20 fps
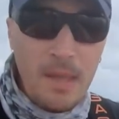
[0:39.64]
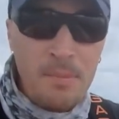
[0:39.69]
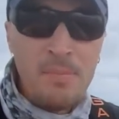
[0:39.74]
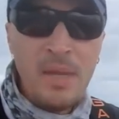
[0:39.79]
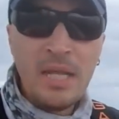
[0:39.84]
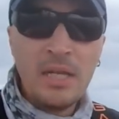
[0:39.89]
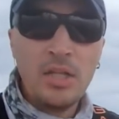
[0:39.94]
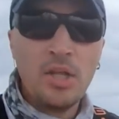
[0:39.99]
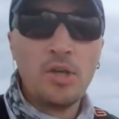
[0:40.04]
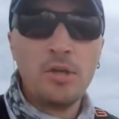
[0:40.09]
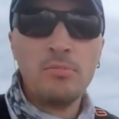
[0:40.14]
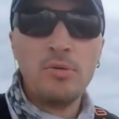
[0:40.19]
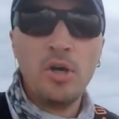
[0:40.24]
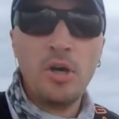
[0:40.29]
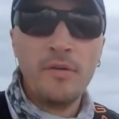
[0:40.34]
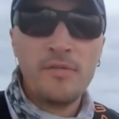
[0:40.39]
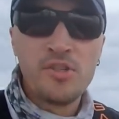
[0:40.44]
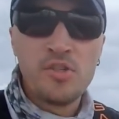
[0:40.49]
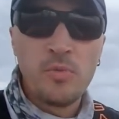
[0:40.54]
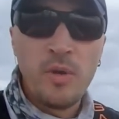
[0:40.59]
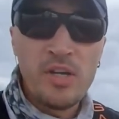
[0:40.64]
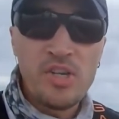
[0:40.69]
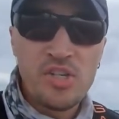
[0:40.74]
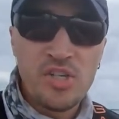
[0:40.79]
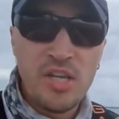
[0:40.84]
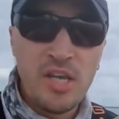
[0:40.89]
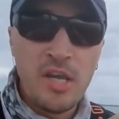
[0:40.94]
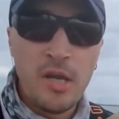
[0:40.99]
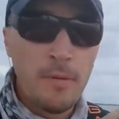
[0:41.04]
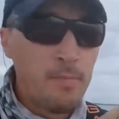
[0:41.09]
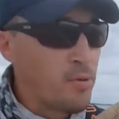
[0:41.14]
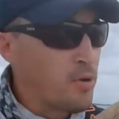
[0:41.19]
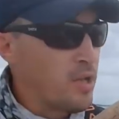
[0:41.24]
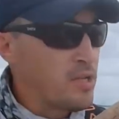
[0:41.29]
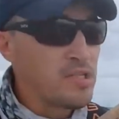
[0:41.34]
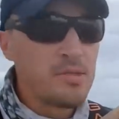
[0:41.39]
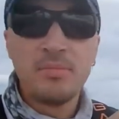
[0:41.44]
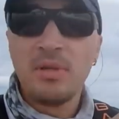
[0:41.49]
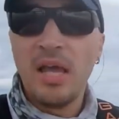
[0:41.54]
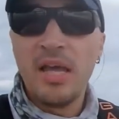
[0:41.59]
made a little move, switched gear, put
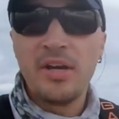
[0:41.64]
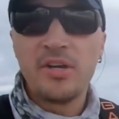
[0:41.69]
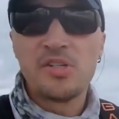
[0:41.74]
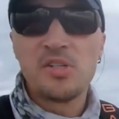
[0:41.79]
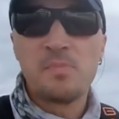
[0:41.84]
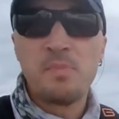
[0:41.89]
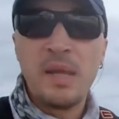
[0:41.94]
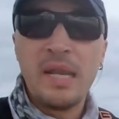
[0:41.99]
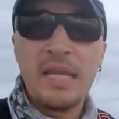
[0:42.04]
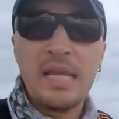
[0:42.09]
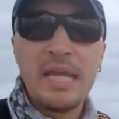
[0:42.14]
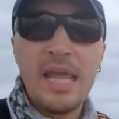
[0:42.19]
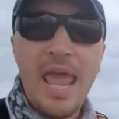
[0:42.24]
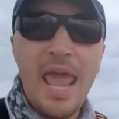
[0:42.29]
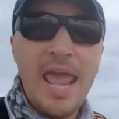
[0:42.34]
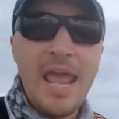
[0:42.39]
on some lighter spinning,